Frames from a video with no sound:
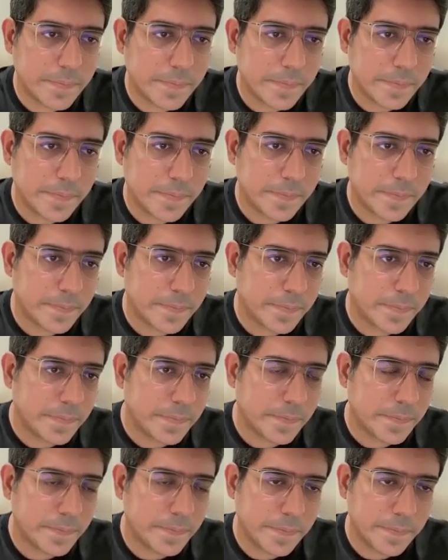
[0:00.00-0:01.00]

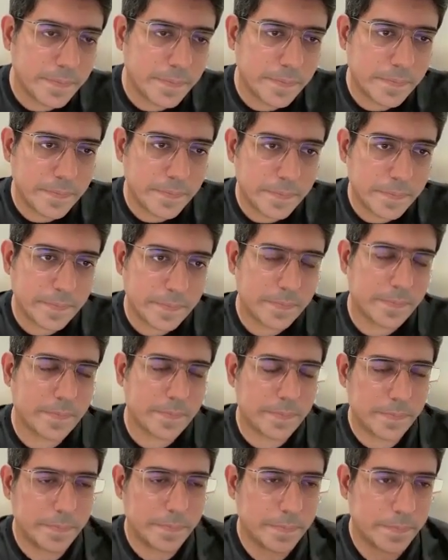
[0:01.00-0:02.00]

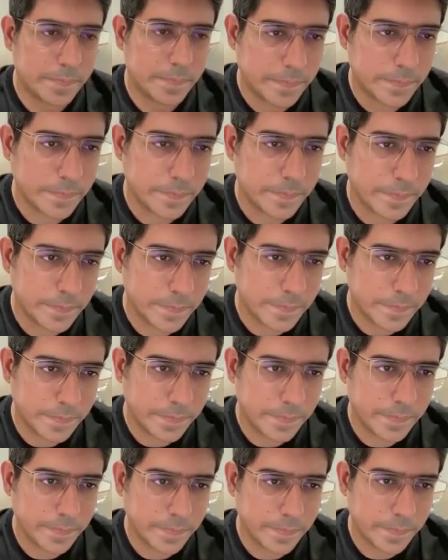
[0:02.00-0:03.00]

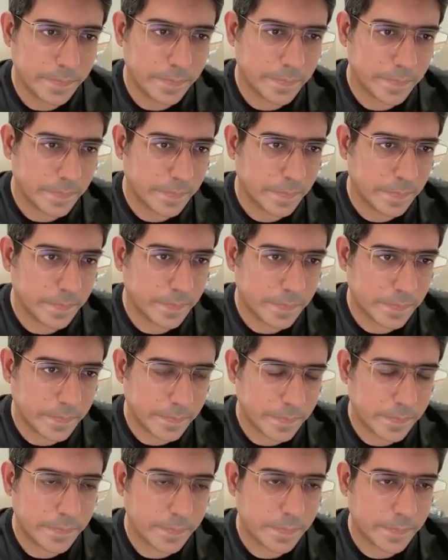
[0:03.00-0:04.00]

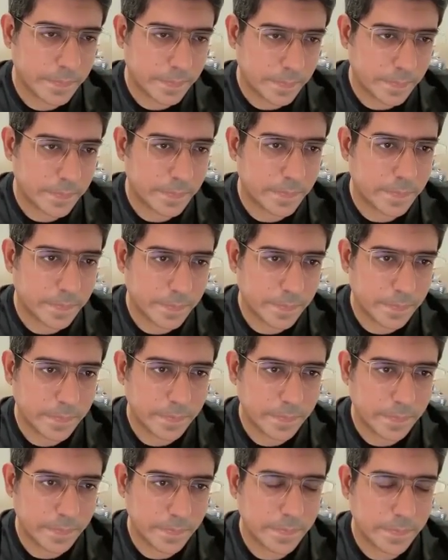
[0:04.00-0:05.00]

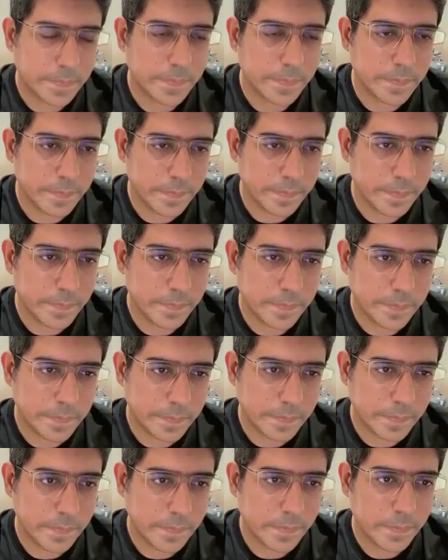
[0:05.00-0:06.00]

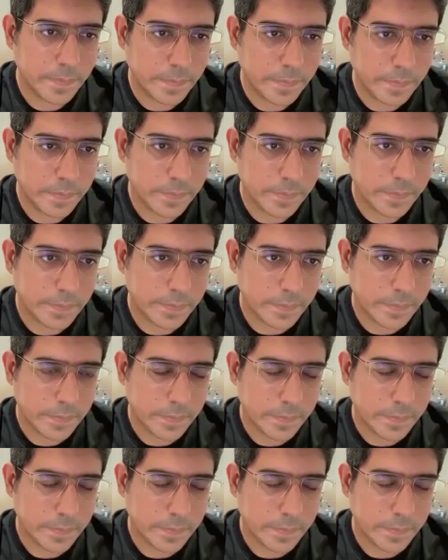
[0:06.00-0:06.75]
[no speech]